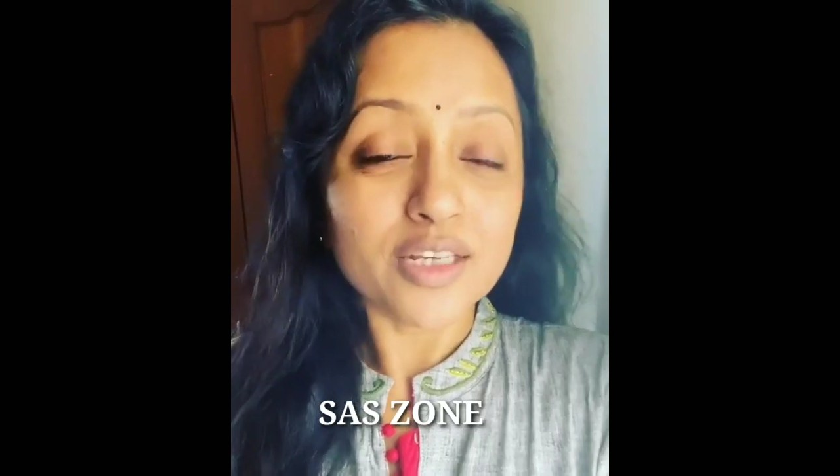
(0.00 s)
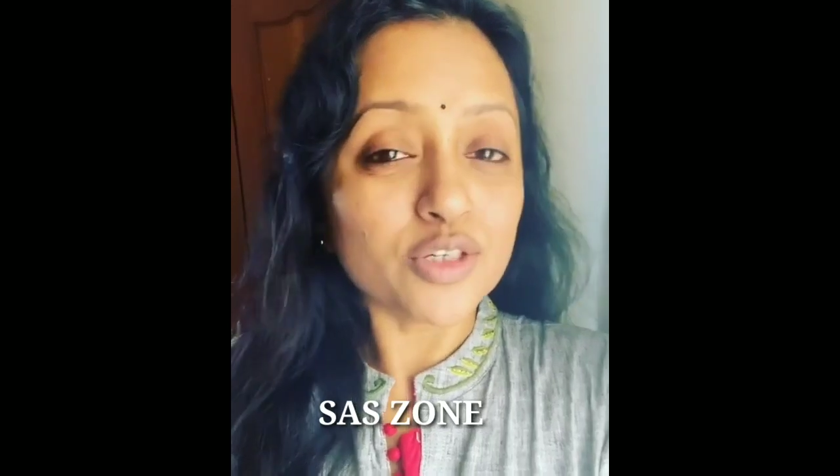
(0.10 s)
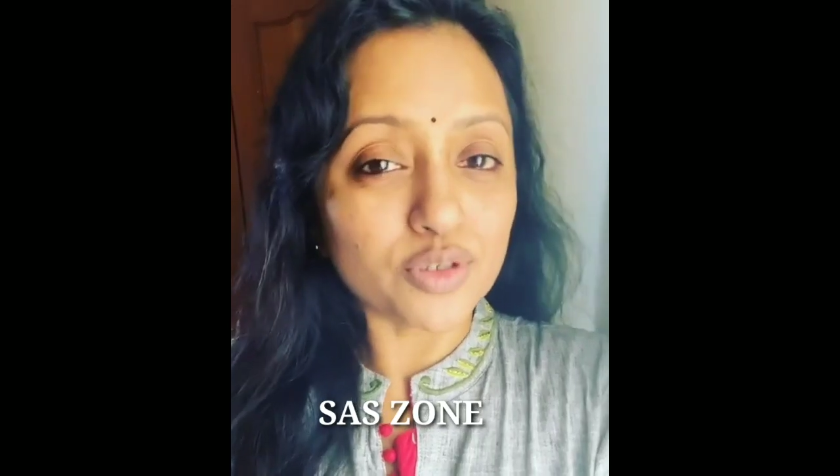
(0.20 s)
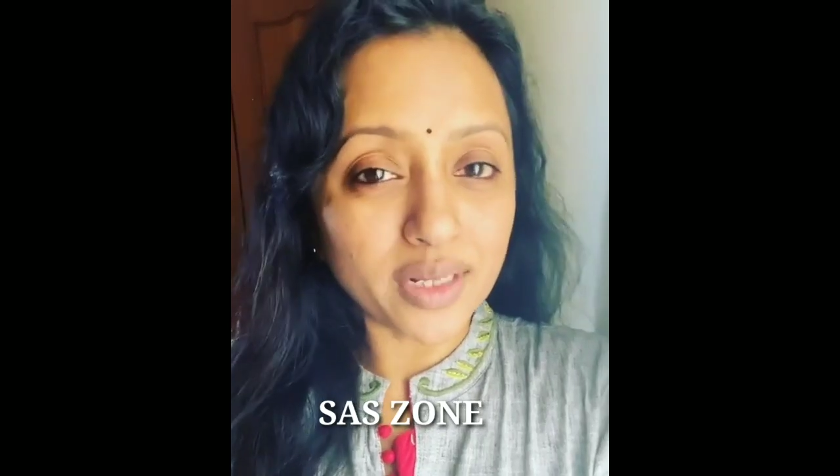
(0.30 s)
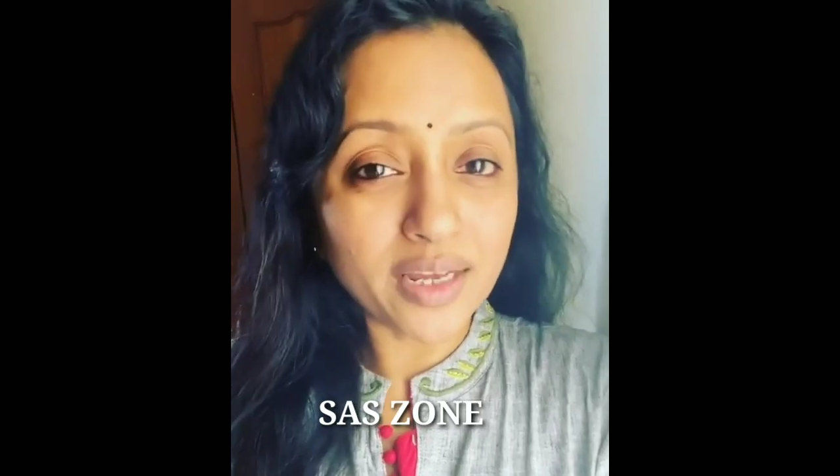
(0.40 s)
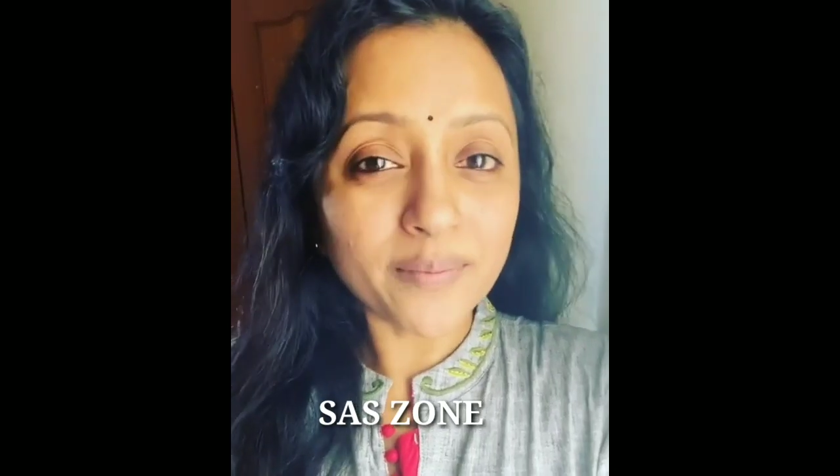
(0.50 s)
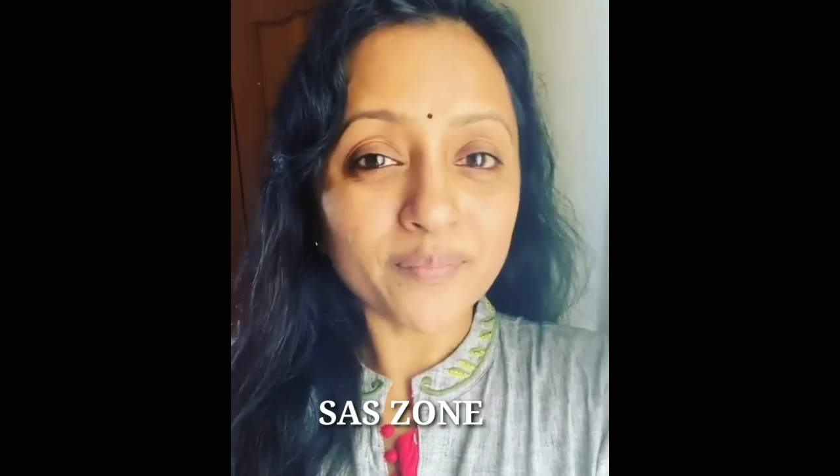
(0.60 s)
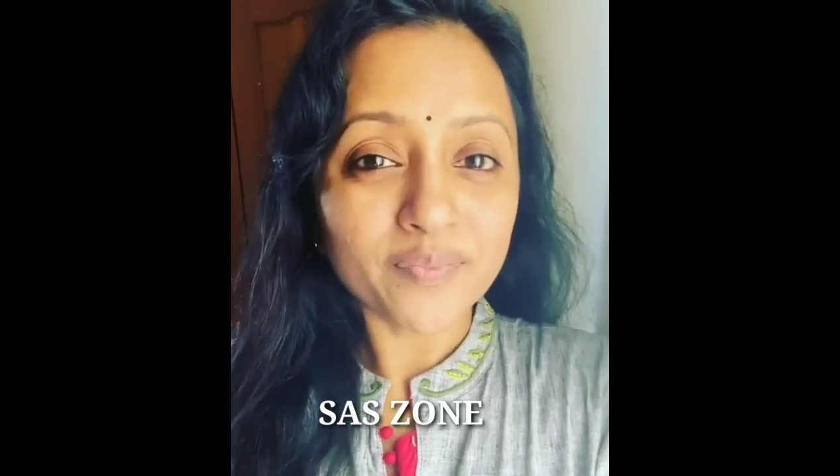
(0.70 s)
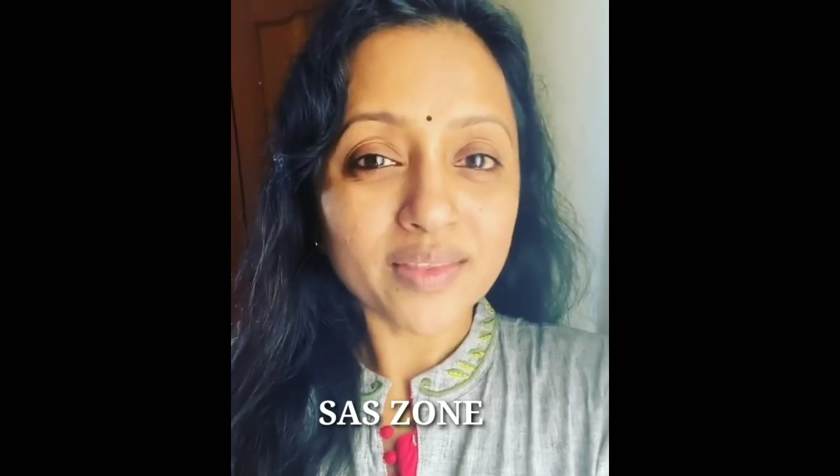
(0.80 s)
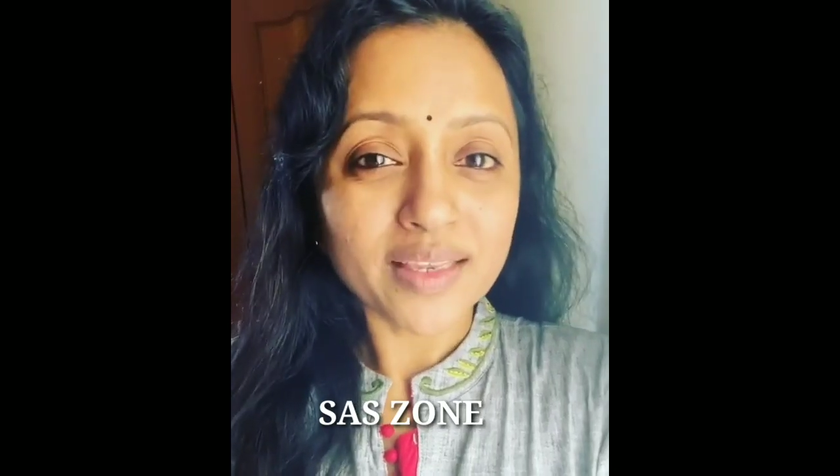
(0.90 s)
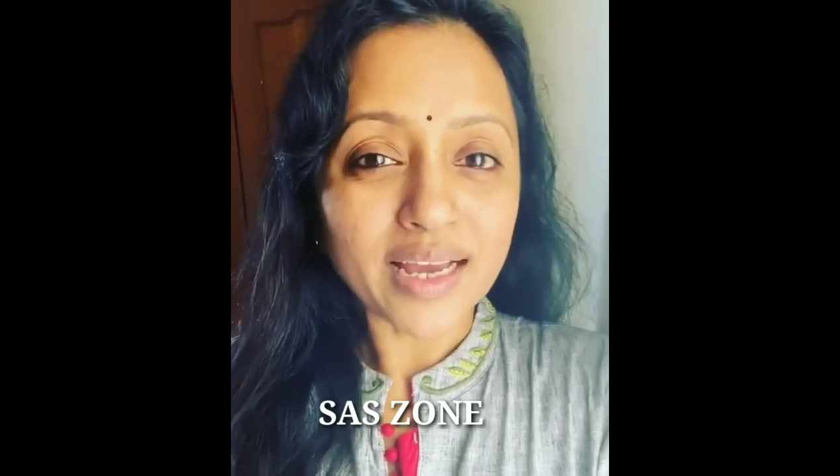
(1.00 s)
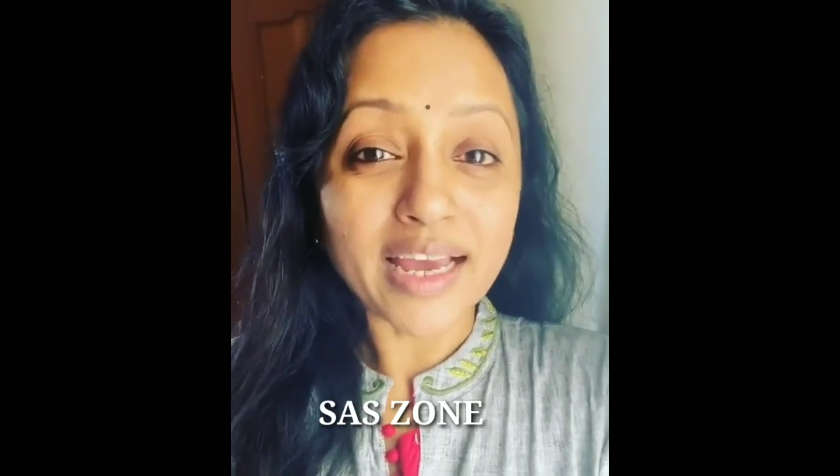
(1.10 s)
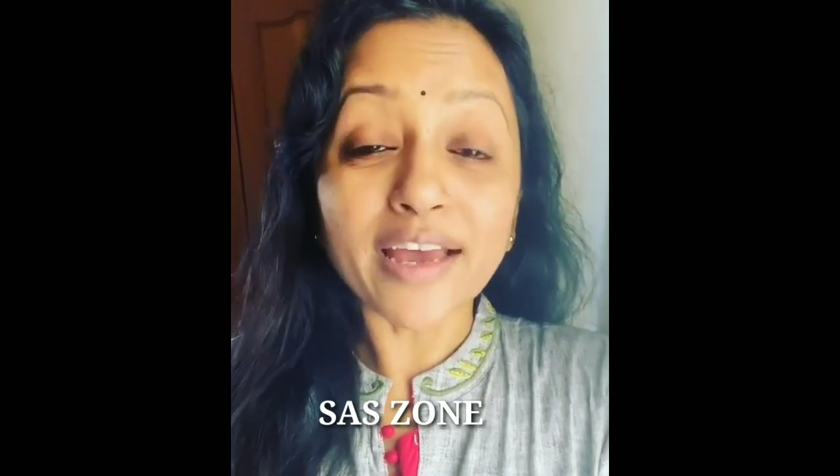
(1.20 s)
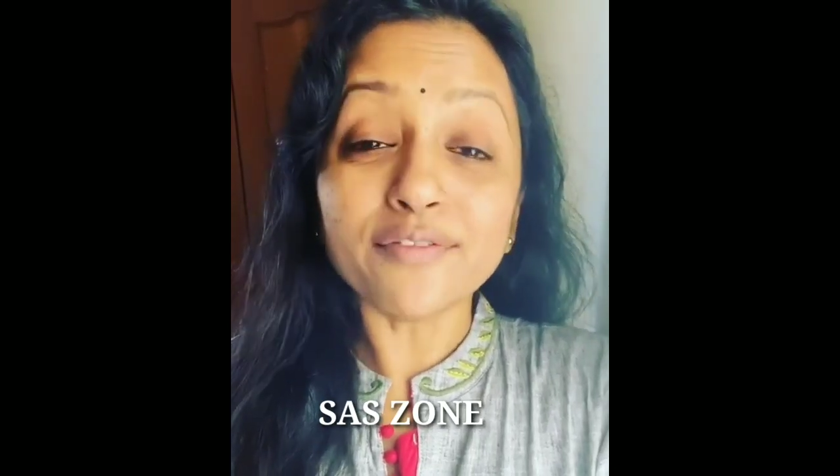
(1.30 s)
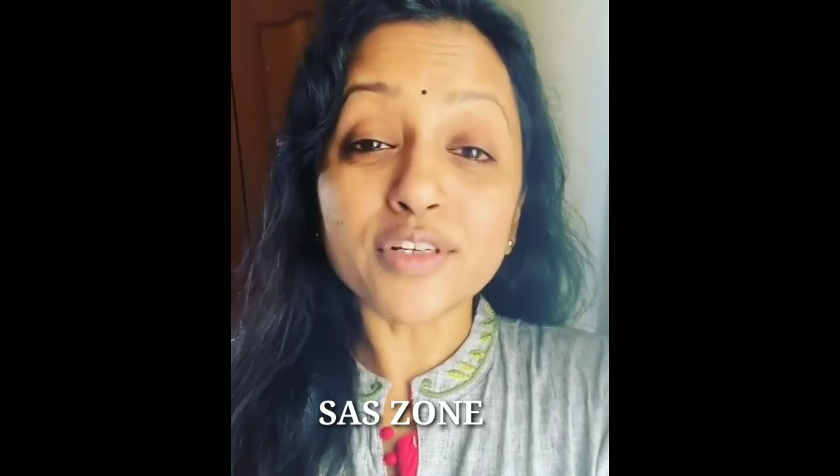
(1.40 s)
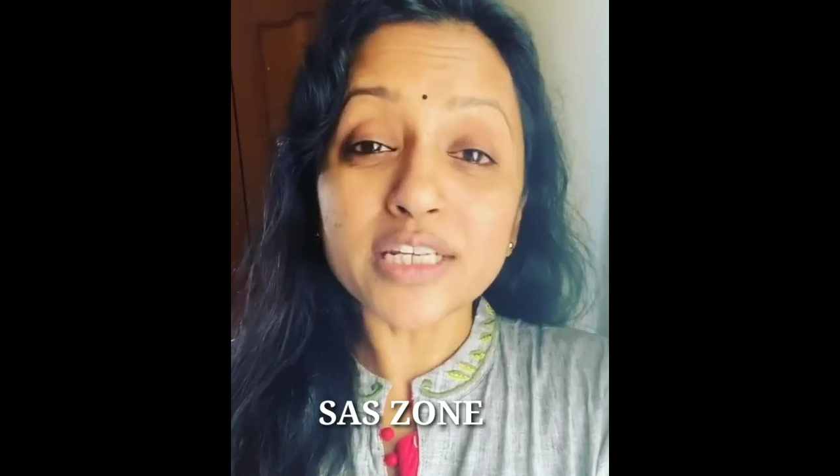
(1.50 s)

So today, I have